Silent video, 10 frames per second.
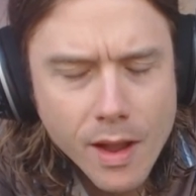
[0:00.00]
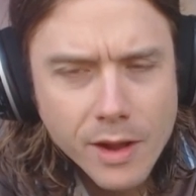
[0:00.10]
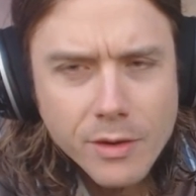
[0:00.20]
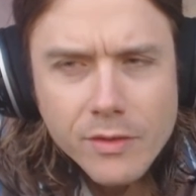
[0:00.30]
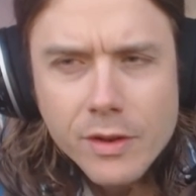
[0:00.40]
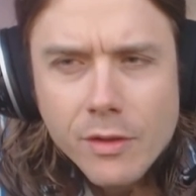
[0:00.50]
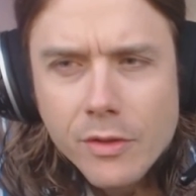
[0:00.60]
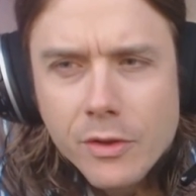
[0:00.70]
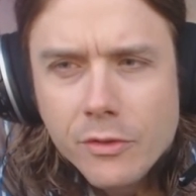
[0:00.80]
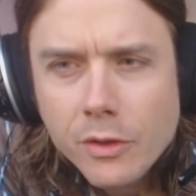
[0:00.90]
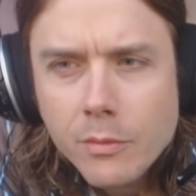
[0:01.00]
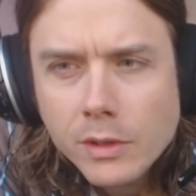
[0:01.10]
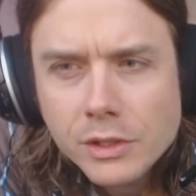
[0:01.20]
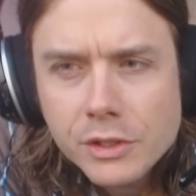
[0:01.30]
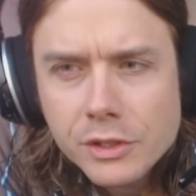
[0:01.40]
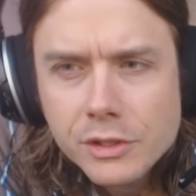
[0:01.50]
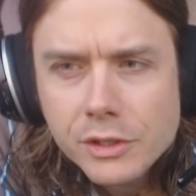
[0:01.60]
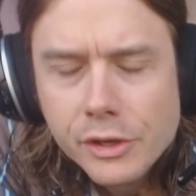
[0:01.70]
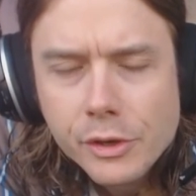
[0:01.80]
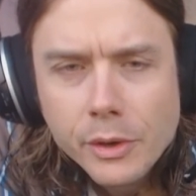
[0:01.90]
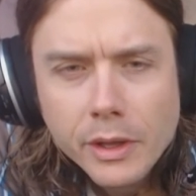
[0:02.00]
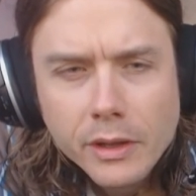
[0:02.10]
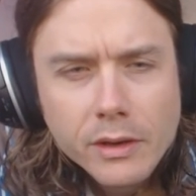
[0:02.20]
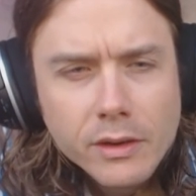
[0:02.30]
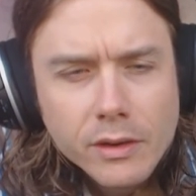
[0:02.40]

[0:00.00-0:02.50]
I don't even know that there's really much to it.